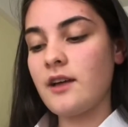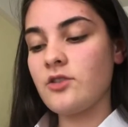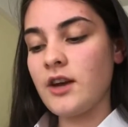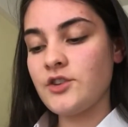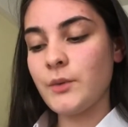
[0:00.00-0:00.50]

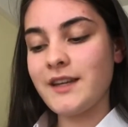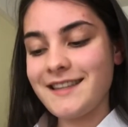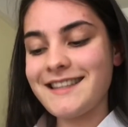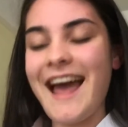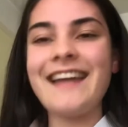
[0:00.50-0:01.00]

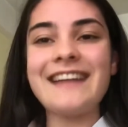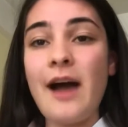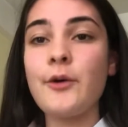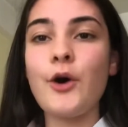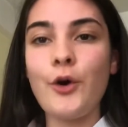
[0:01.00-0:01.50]
graduates, and
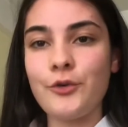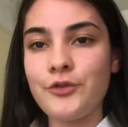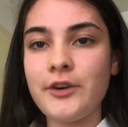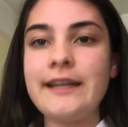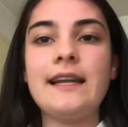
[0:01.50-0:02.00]

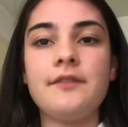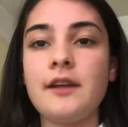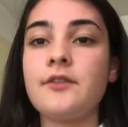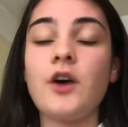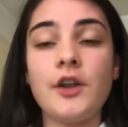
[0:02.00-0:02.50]
alcohol-free
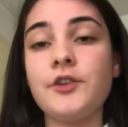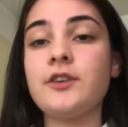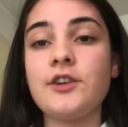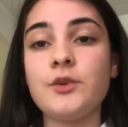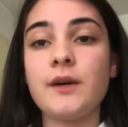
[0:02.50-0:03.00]
living for
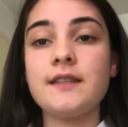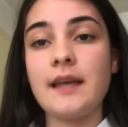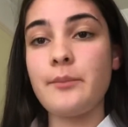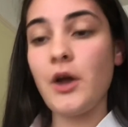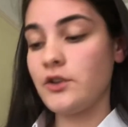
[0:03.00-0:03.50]
undergraduates
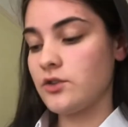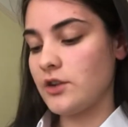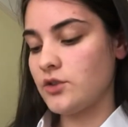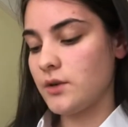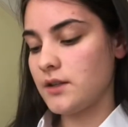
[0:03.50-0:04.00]
and
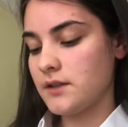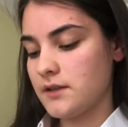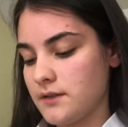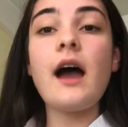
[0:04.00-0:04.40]
postgraduates.